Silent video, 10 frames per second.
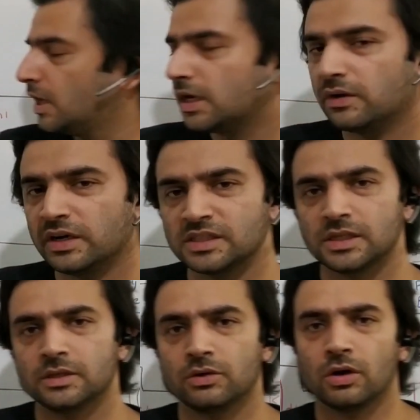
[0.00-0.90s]
Now let's
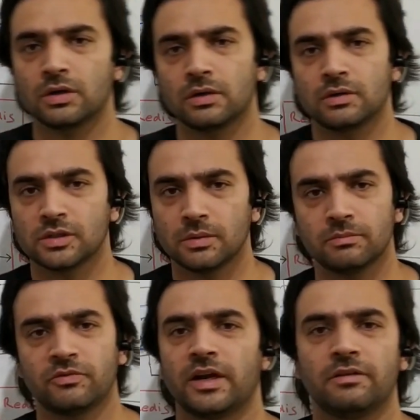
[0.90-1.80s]
say it got
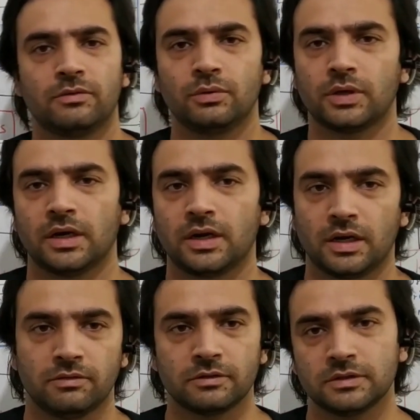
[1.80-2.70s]
some 5 to 10
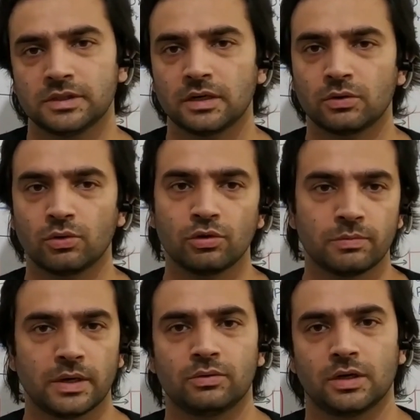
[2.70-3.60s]
drivers which are close
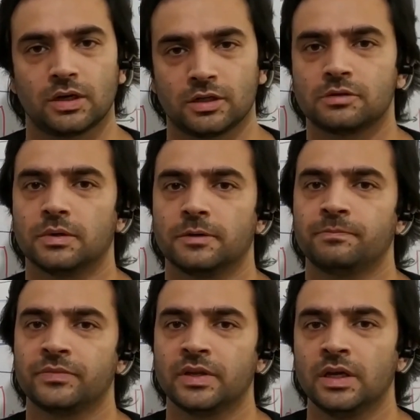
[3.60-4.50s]
by to the customer.
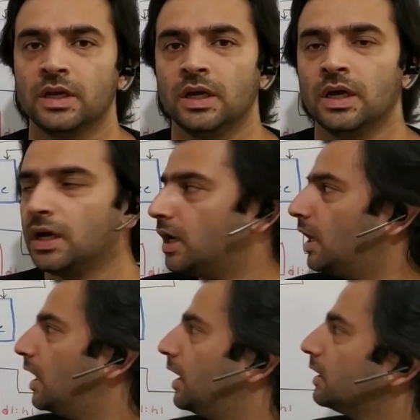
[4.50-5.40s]

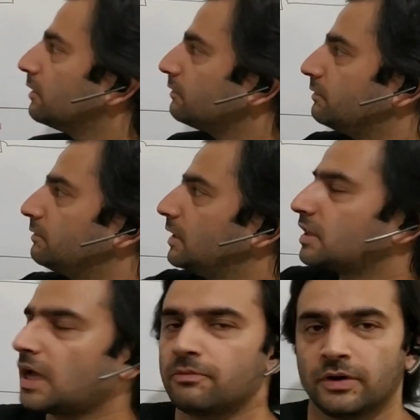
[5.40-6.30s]
Uh, this
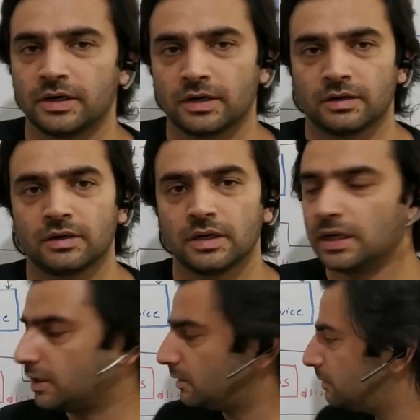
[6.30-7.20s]
cab finder,
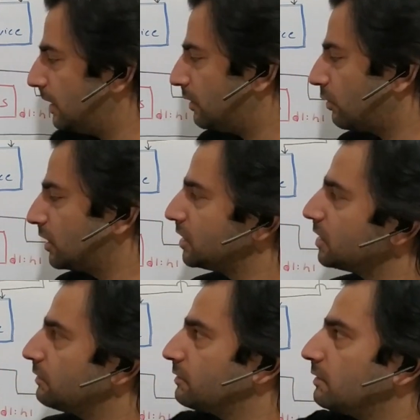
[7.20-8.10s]
its location
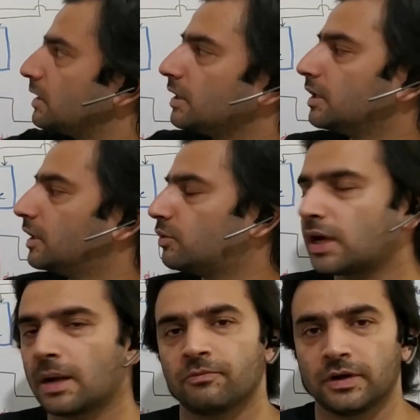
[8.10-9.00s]
service will return it to
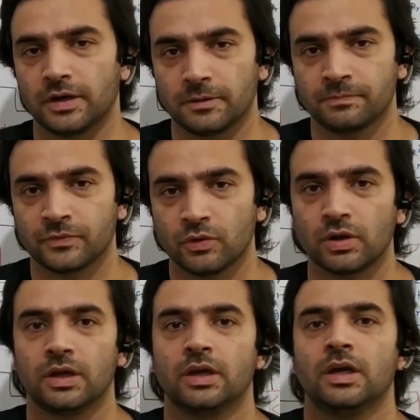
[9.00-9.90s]
cab finder.
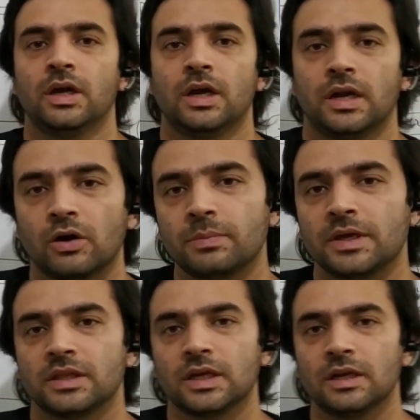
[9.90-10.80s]
Okay. Now
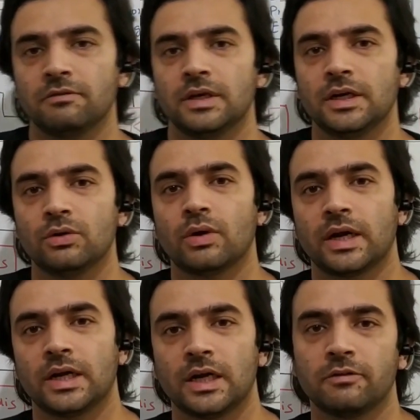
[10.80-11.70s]
basically we need to
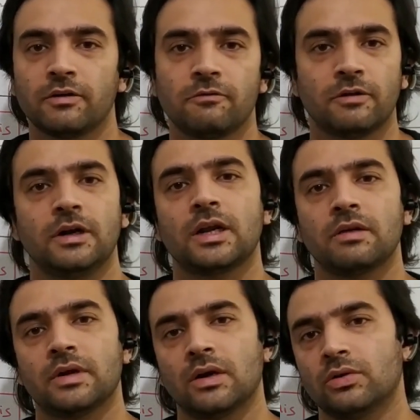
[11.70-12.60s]
identify one
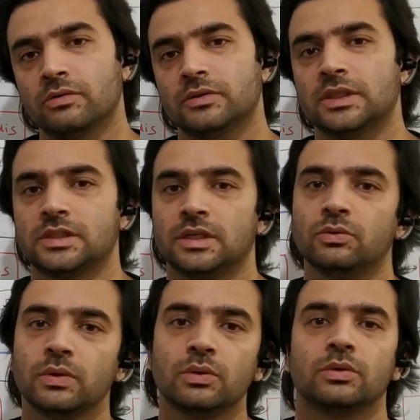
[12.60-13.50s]
driver out of these 10
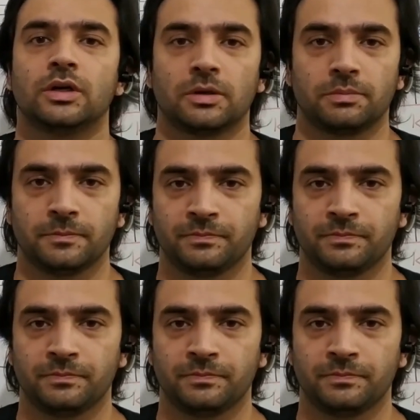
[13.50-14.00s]
who will do the trip.